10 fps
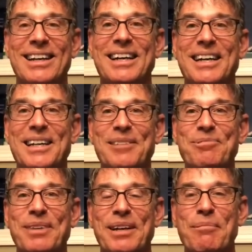
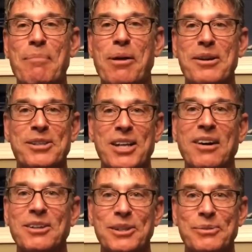My partner's
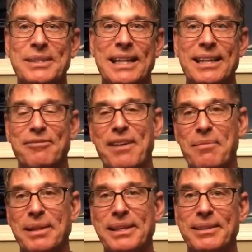uncle was at the
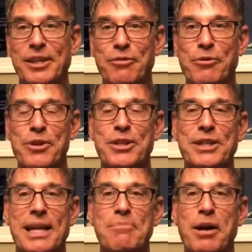family, 4th of
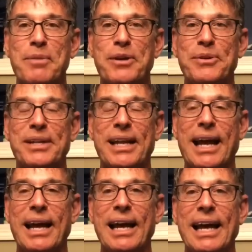July barbecue
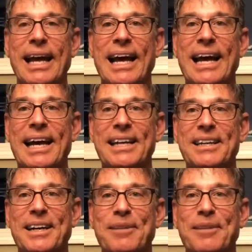today. And